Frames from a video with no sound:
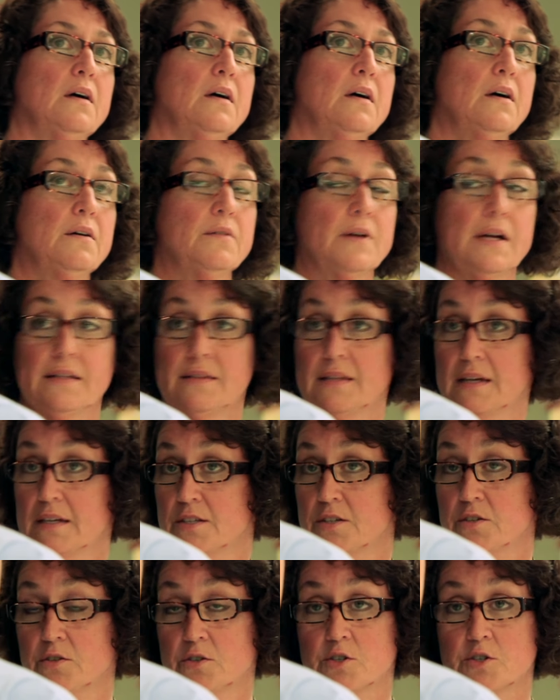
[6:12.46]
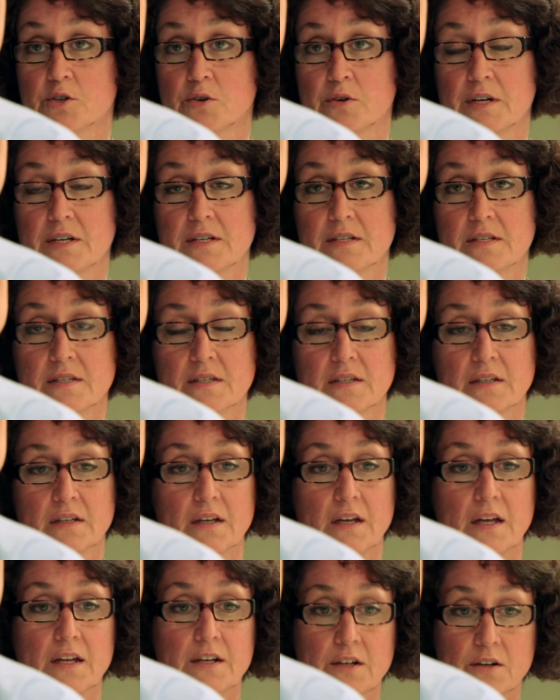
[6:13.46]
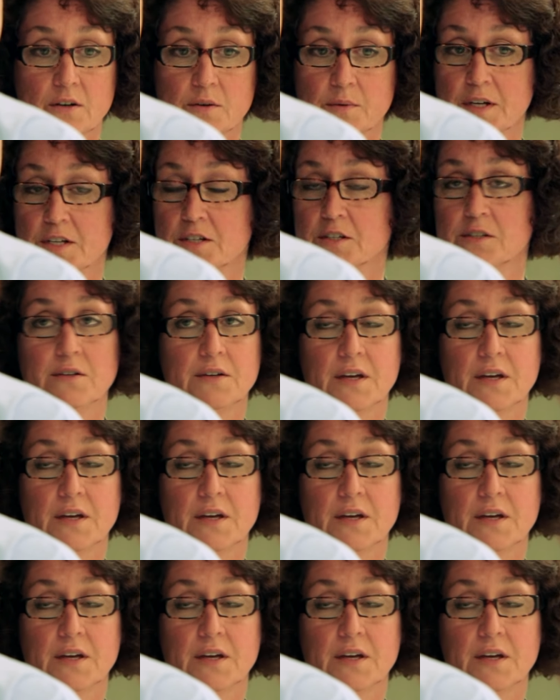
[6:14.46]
All right, that's your choice. And you know, Rachel, you